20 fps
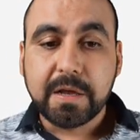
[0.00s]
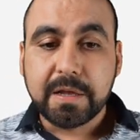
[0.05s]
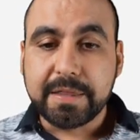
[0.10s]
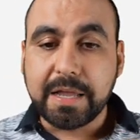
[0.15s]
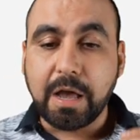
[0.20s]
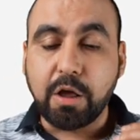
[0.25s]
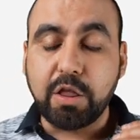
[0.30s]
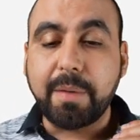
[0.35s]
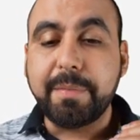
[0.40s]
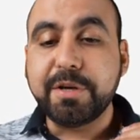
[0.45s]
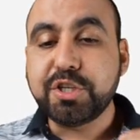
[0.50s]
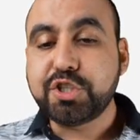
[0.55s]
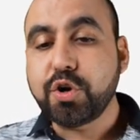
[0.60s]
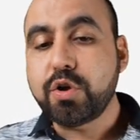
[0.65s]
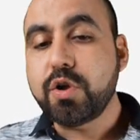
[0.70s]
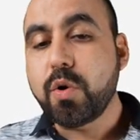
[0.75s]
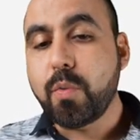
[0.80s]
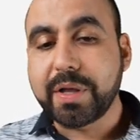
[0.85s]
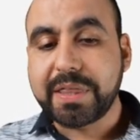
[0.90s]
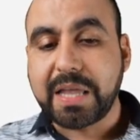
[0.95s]
Now, let me show
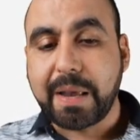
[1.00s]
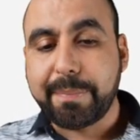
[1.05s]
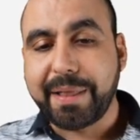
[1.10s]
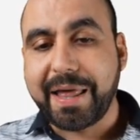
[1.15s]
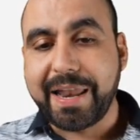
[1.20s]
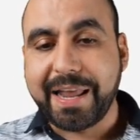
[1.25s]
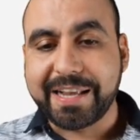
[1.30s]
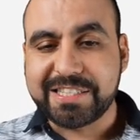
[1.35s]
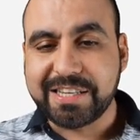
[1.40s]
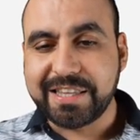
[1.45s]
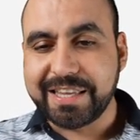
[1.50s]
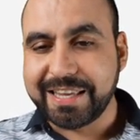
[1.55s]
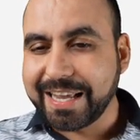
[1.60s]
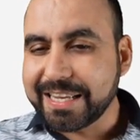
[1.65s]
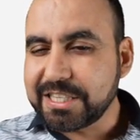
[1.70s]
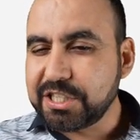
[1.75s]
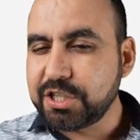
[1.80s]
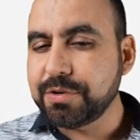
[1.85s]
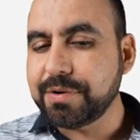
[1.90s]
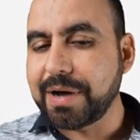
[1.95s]
you what that plan actually
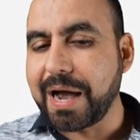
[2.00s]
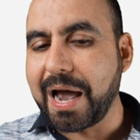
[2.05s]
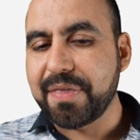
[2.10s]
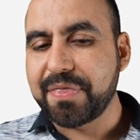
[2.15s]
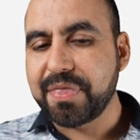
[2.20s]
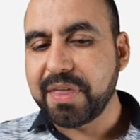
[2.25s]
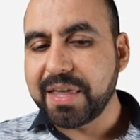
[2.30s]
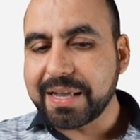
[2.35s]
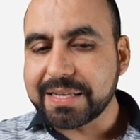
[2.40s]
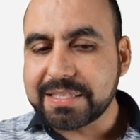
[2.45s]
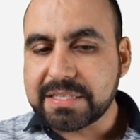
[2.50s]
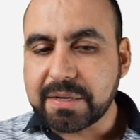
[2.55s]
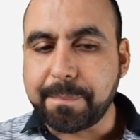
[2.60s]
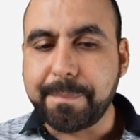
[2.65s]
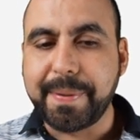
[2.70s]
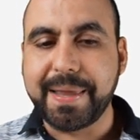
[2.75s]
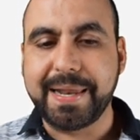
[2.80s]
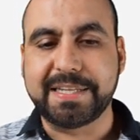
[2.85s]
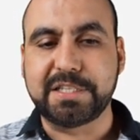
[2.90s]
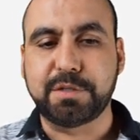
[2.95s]
gets you. I think it's a
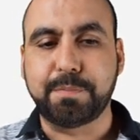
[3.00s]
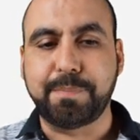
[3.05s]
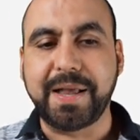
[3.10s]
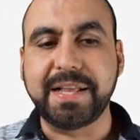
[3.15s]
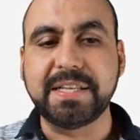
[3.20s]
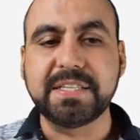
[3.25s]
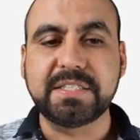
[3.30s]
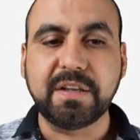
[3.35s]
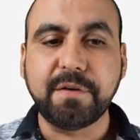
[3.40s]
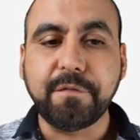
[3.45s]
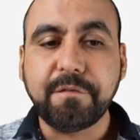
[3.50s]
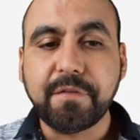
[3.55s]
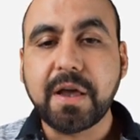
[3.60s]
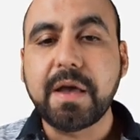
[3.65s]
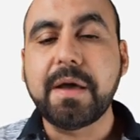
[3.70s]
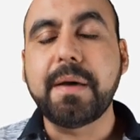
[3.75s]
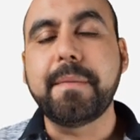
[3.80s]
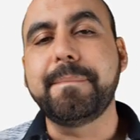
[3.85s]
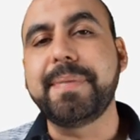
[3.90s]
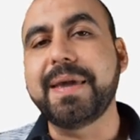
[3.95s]
bit expensive
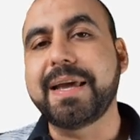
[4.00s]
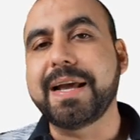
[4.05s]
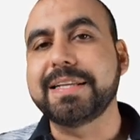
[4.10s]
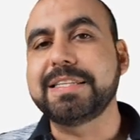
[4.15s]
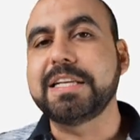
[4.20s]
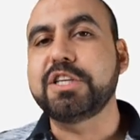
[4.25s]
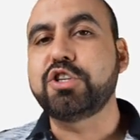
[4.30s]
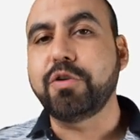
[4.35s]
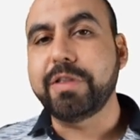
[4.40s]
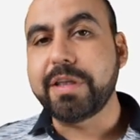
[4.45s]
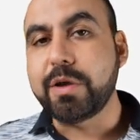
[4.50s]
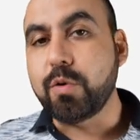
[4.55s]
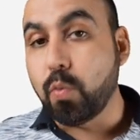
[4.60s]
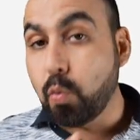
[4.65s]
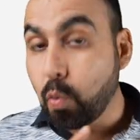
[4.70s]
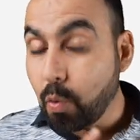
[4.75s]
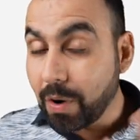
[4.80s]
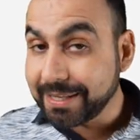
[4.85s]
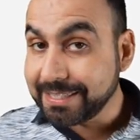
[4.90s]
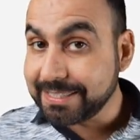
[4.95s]
because it's only
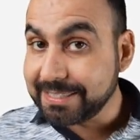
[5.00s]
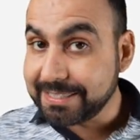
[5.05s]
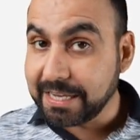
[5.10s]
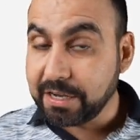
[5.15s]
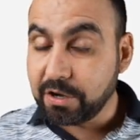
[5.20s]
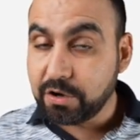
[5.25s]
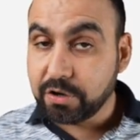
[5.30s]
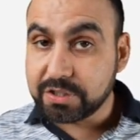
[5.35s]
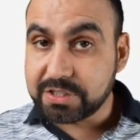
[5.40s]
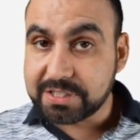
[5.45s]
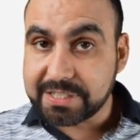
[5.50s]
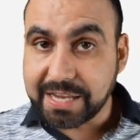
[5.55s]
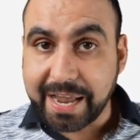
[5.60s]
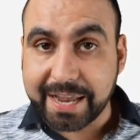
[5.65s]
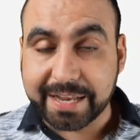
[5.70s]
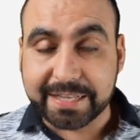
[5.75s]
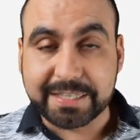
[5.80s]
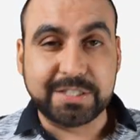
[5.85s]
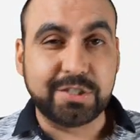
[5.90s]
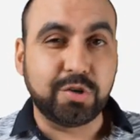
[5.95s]
one single
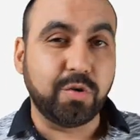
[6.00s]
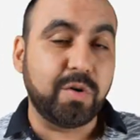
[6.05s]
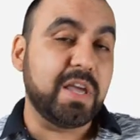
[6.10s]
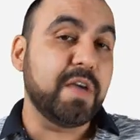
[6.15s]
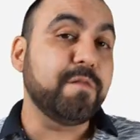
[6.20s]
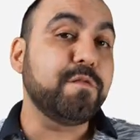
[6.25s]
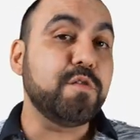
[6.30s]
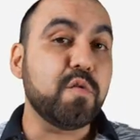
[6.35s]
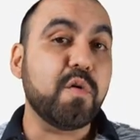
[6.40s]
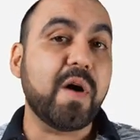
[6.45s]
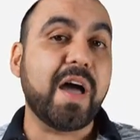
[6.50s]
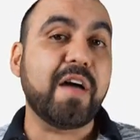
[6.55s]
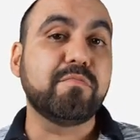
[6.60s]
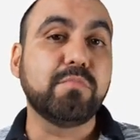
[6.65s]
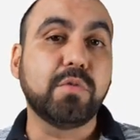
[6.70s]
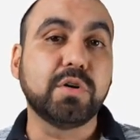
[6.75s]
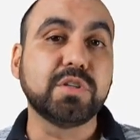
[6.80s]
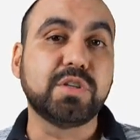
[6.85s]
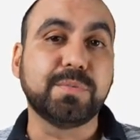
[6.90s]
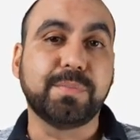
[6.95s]
site. So if you have
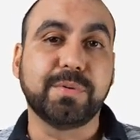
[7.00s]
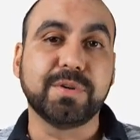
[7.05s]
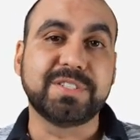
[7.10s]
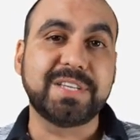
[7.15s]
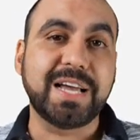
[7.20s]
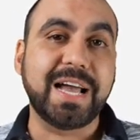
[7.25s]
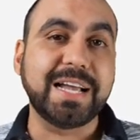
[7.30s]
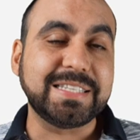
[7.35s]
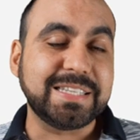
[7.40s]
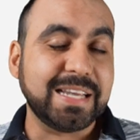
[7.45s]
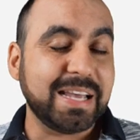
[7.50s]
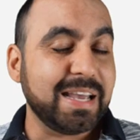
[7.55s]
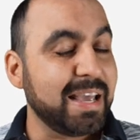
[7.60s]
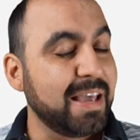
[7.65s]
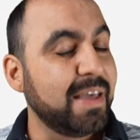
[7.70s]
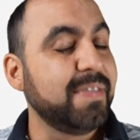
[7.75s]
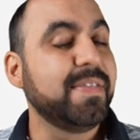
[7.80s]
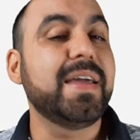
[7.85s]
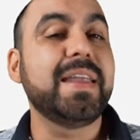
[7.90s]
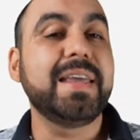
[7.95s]
multiple sites,
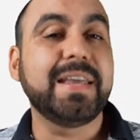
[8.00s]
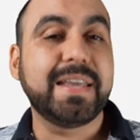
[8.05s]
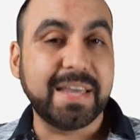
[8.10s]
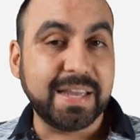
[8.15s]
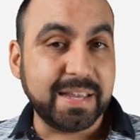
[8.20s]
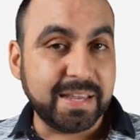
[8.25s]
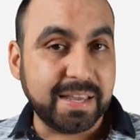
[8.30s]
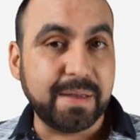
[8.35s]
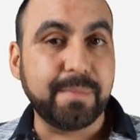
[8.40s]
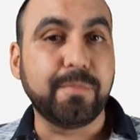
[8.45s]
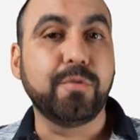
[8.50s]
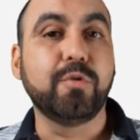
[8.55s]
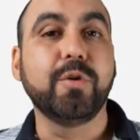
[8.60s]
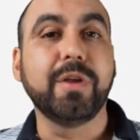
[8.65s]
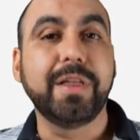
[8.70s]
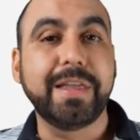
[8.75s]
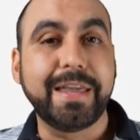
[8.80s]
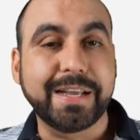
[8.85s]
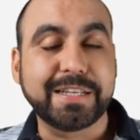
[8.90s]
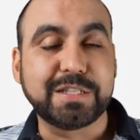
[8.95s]
then it can get
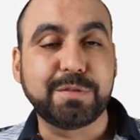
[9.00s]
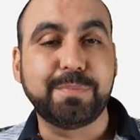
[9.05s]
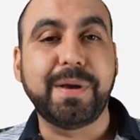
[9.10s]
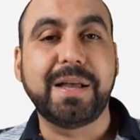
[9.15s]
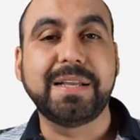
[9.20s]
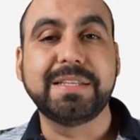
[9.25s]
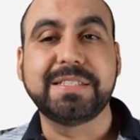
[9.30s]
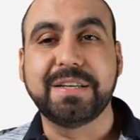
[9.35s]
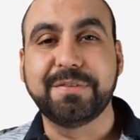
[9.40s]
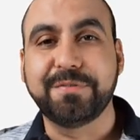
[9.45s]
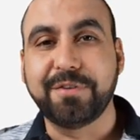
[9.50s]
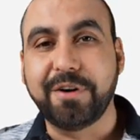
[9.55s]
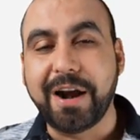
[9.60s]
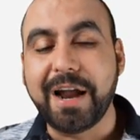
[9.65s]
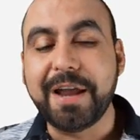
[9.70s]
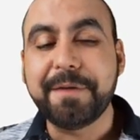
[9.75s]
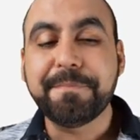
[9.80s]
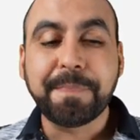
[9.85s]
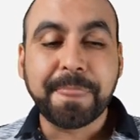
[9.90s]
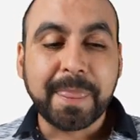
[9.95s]
really expensive, all
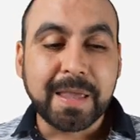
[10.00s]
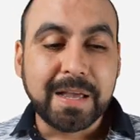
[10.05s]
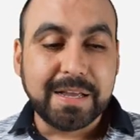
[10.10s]
right?